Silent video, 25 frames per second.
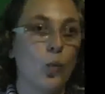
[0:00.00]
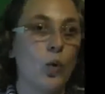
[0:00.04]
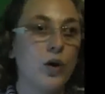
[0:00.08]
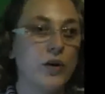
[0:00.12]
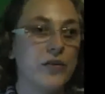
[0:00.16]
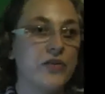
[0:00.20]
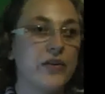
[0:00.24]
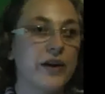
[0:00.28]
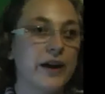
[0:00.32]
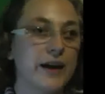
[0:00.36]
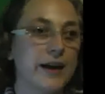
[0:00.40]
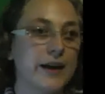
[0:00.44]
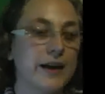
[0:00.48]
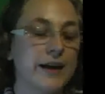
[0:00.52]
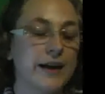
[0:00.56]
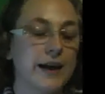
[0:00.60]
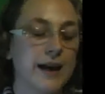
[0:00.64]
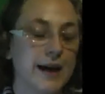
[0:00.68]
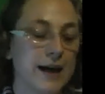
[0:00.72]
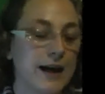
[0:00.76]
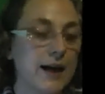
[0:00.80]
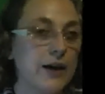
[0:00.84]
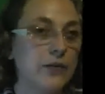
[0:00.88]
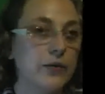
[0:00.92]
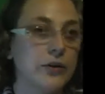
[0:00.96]
one day
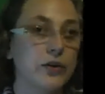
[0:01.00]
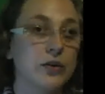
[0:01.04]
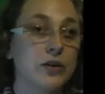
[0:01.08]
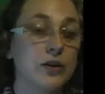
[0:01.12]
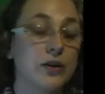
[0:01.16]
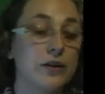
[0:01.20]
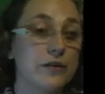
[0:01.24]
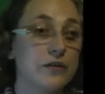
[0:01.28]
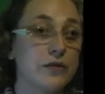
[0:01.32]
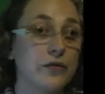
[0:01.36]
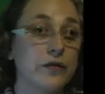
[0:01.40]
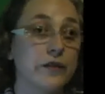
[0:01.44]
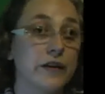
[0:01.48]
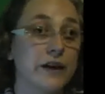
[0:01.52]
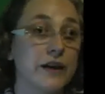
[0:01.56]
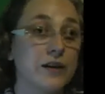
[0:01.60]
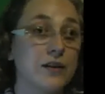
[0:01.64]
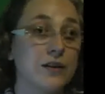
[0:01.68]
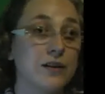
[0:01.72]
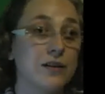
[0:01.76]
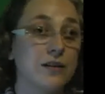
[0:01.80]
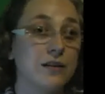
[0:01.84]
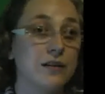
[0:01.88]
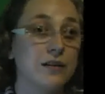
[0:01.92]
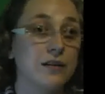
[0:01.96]
how you're going to
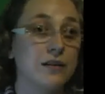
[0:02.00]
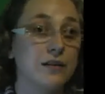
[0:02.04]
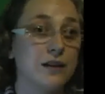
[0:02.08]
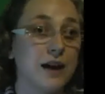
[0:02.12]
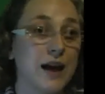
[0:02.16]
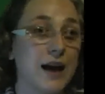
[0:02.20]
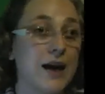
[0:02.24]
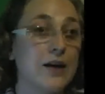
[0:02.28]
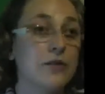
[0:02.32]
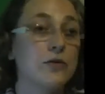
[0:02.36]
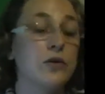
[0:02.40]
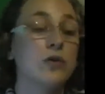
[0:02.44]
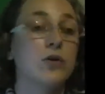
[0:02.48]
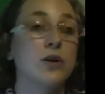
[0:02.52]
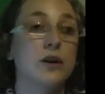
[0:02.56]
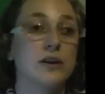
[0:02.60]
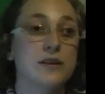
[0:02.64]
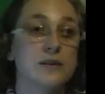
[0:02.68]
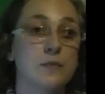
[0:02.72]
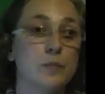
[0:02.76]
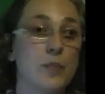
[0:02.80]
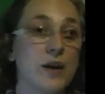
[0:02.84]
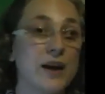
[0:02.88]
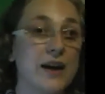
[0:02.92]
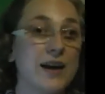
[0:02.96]
feel, how you're
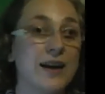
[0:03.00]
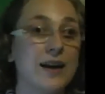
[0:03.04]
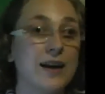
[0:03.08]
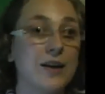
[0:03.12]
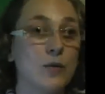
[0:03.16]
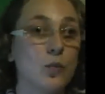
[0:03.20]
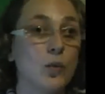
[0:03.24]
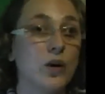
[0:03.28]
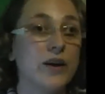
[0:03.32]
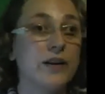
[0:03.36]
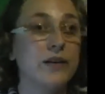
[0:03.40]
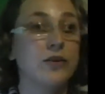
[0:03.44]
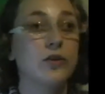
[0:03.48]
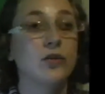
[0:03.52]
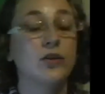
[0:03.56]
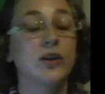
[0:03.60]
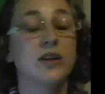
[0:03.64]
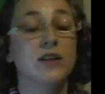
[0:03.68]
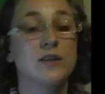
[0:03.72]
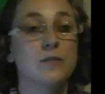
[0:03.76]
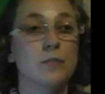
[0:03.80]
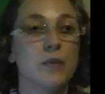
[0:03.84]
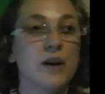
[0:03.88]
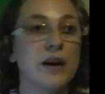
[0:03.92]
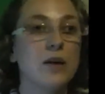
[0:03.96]
going to be, whether you're
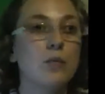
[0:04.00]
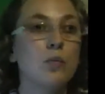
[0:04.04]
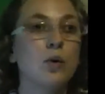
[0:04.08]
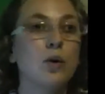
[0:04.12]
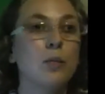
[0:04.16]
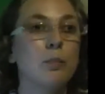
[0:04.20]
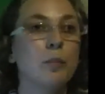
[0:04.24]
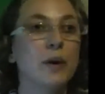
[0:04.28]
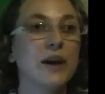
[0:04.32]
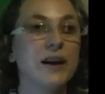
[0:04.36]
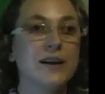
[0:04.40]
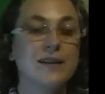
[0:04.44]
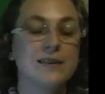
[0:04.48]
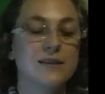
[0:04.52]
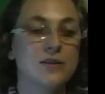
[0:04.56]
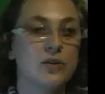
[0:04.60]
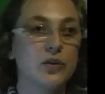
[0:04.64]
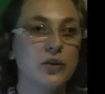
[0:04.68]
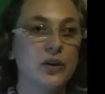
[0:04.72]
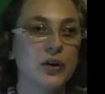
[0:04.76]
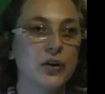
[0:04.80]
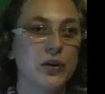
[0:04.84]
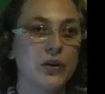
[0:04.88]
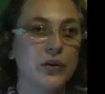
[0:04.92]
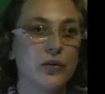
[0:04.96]
going to be in one piece
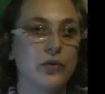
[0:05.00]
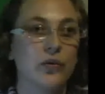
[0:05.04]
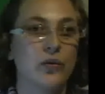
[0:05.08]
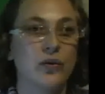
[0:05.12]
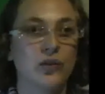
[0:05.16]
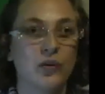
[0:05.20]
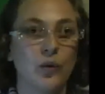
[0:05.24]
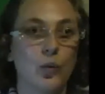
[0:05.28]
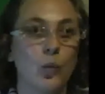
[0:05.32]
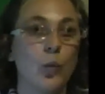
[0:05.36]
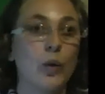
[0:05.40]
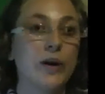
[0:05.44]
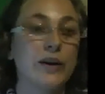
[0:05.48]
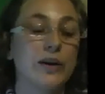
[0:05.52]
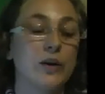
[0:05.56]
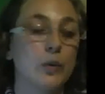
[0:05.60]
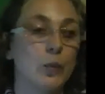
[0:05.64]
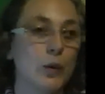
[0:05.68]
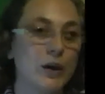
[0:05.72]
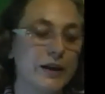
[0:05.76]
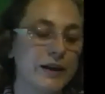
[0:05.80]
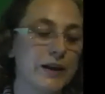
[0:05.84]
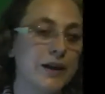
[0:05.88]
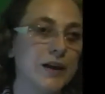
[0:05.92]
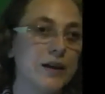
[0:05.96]
or not when
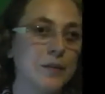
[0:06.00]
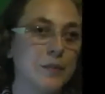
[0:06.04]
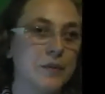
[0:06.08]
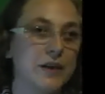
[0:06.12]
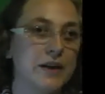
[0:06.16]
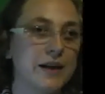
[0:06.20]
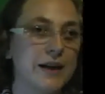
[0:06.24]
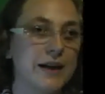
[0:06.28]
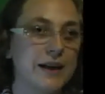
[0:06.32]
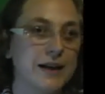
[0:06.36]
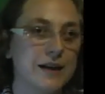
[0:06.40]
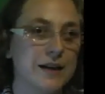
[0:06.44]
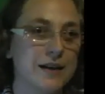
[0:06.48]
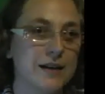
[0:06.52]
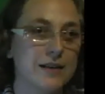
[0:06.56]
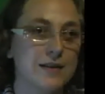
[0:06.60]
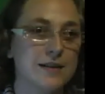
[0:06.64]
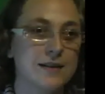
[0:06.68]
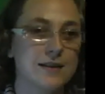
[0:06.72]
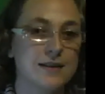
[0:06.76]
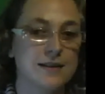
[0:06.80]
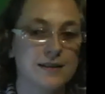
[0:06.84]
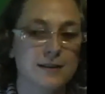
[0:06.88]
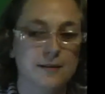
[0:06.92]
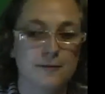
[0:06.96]
you wake up the
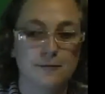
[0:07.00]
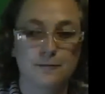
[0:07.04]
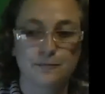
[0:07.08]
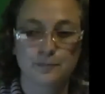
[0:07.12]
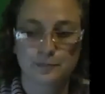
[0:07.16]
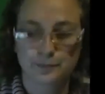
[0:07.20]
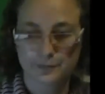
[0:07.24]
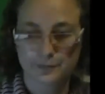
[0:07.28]
next.